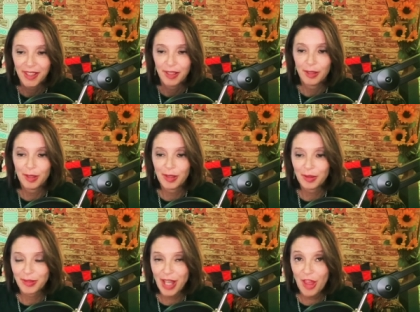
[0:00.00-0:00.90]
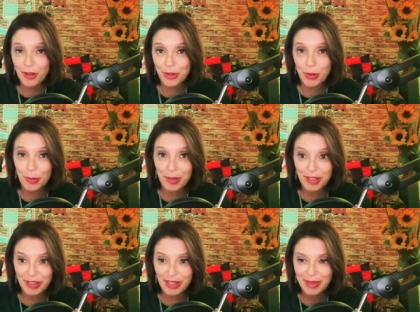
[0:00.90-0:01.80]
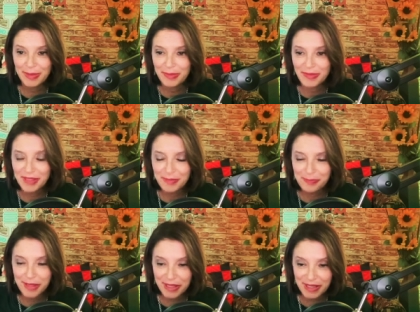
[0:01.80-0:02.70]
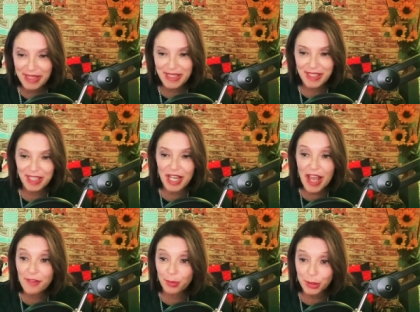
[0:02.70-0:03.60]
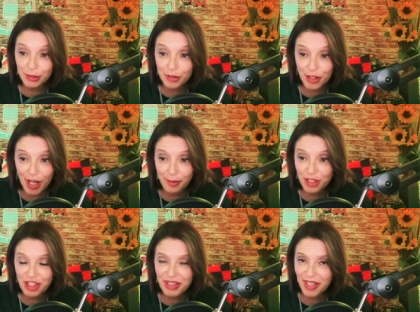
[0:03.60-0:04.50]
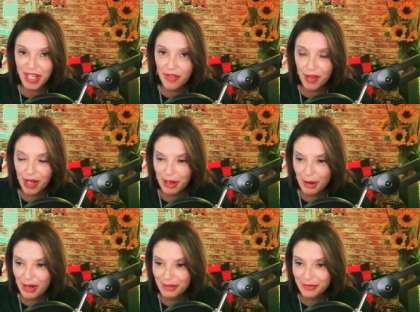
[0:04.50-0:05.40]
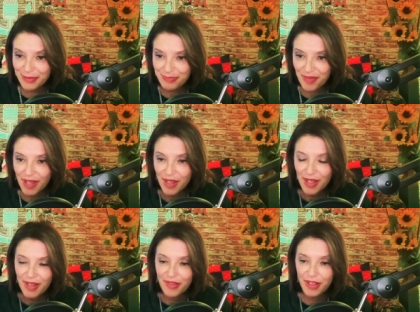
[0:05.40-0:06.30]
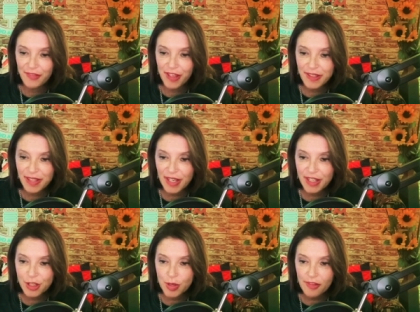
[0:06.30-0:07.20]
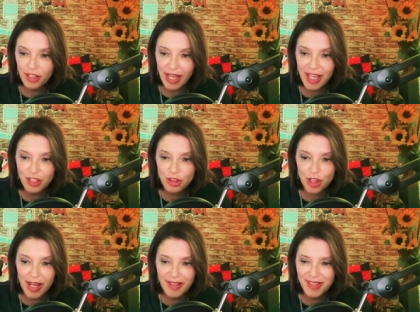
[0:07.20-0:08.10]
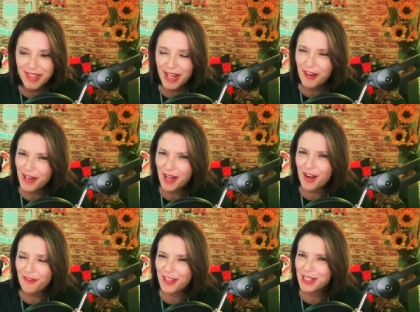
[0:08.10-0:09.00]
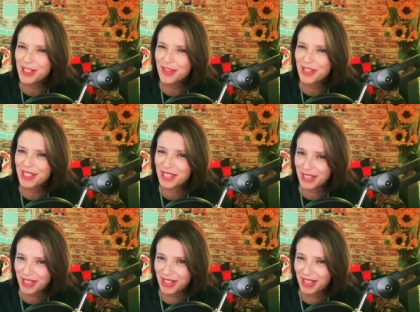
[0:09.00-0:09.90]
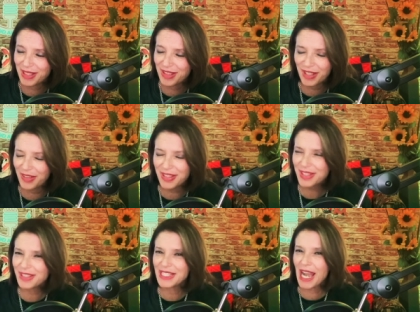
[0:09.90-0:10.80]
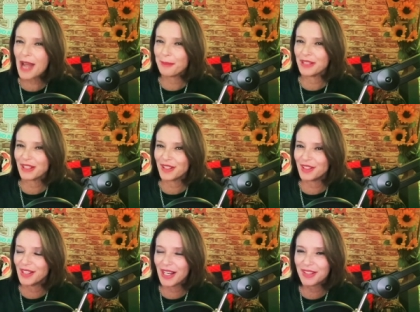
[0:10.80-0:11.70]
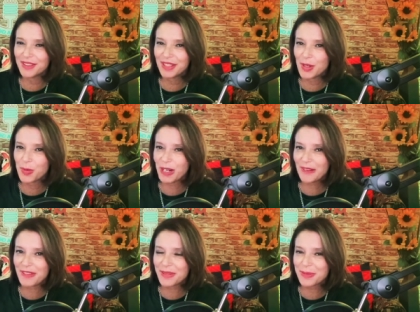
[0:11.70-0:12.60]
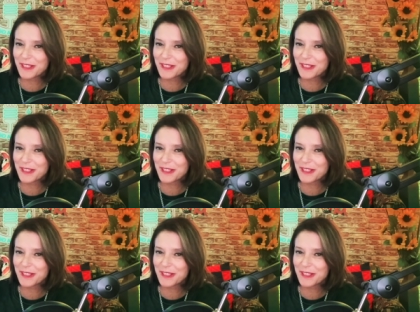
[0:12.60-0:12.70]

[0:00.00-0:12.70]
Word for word: uh, dollar store Billy. Billy did not have a real job, and she said, Not that I know of. The defense said, Did you ever catch Jake staring off into the distance? Now, this got me all. I don't know where this was